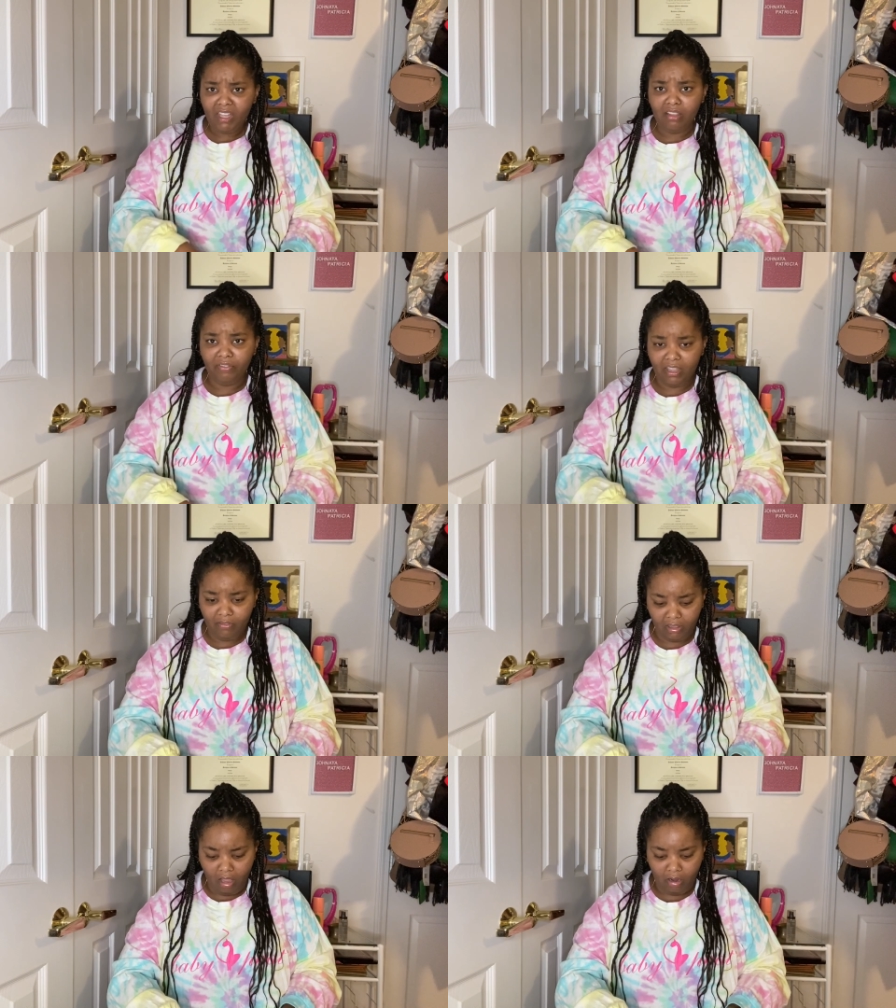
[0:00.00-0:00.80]
for even
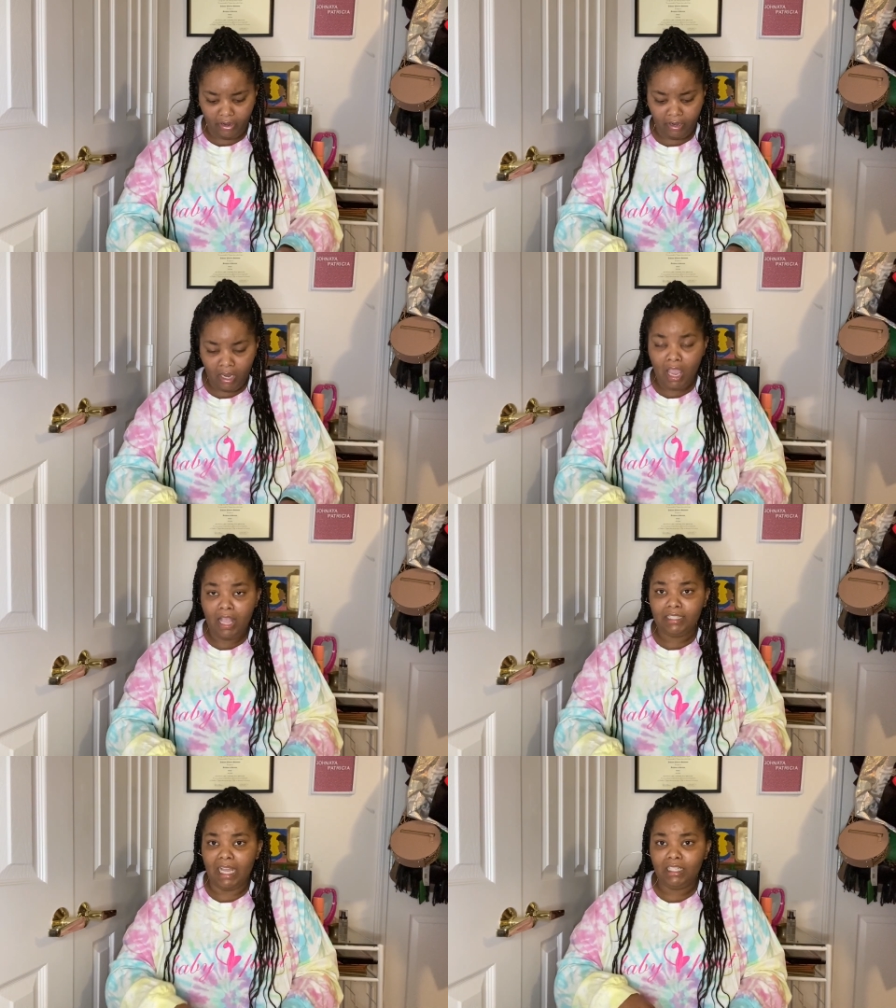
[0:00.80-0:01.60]
longer.
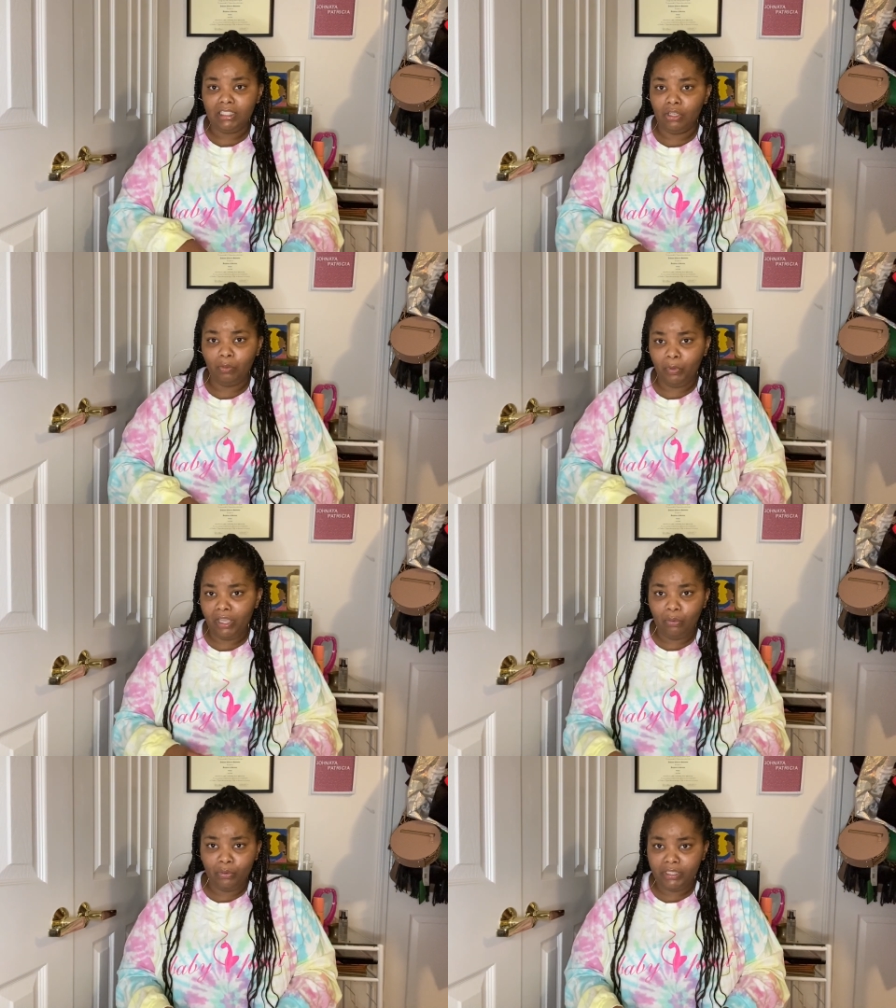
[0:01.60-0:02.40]
So I just know we're in
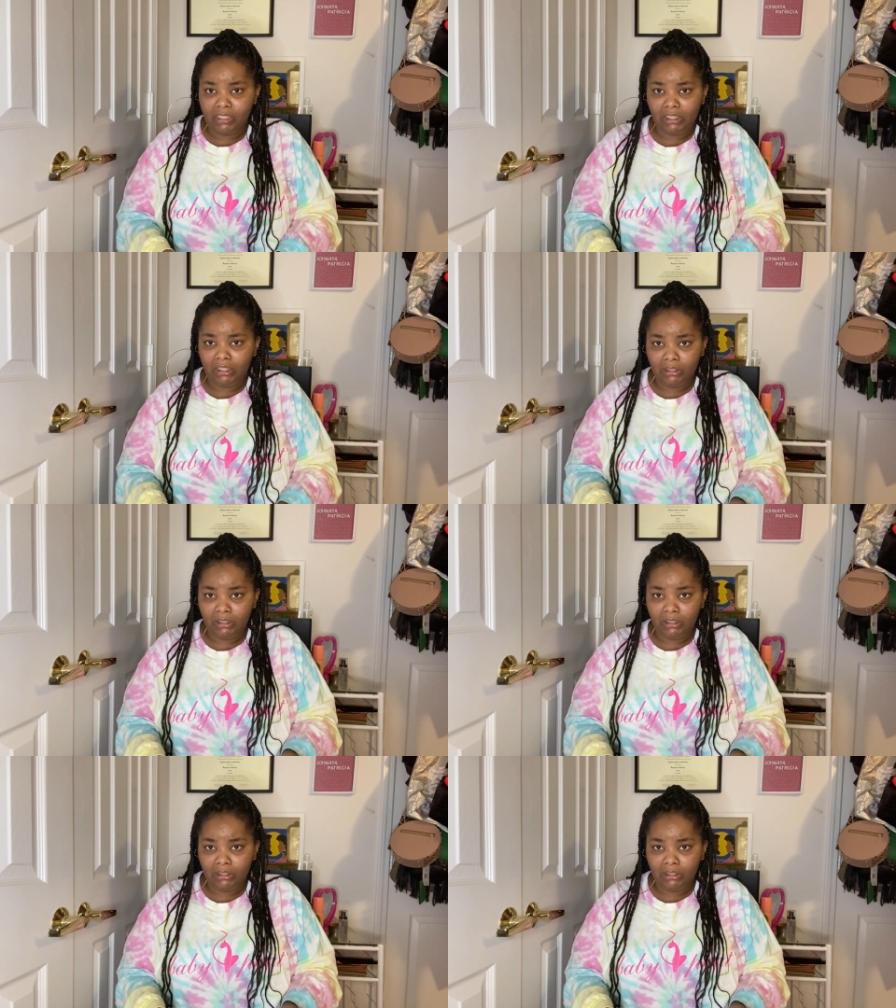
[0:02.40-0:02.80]
quarantine.